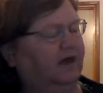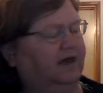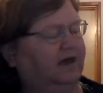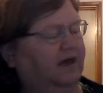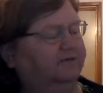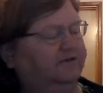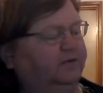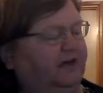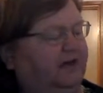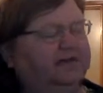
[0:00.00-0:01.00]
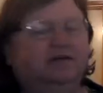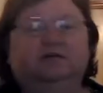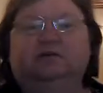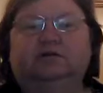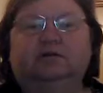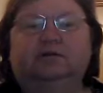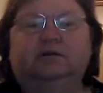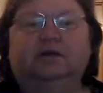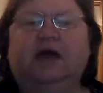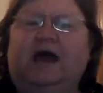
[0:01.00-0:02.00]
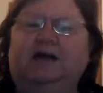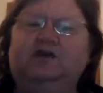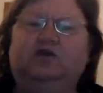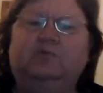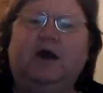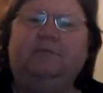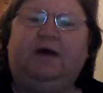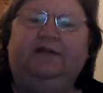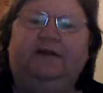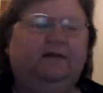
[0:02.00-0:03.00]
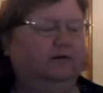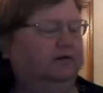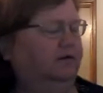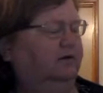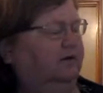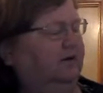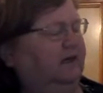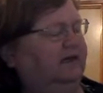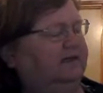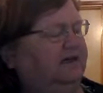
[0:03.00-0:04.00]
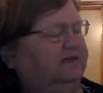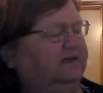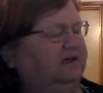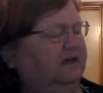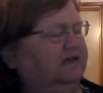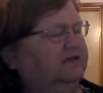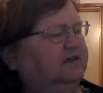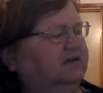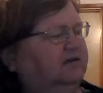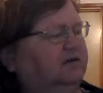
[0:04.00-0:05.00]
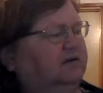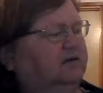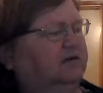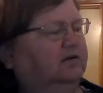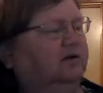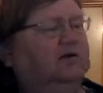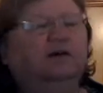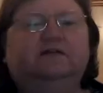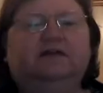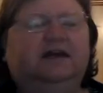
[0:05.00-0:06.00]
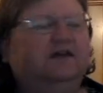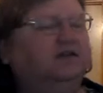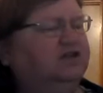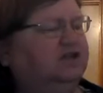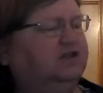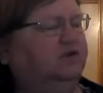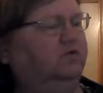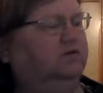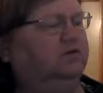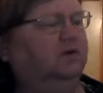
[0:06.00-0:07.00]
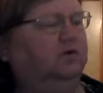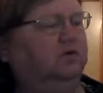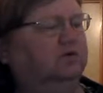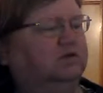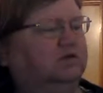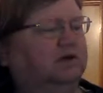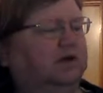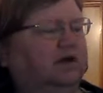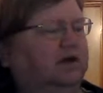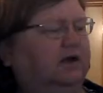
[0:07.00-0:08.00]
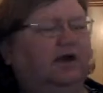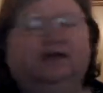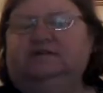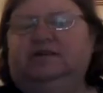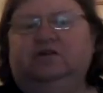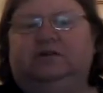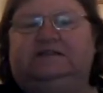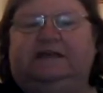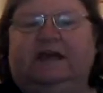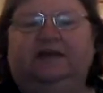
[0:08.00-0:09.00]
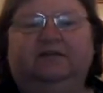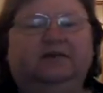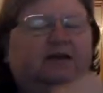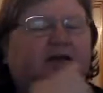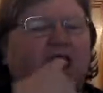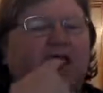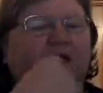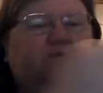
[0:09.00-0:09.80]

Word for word: He came to a kitten. Are you my mother? He said to the kitten. The kitten just looked and looked. It did not say a thing.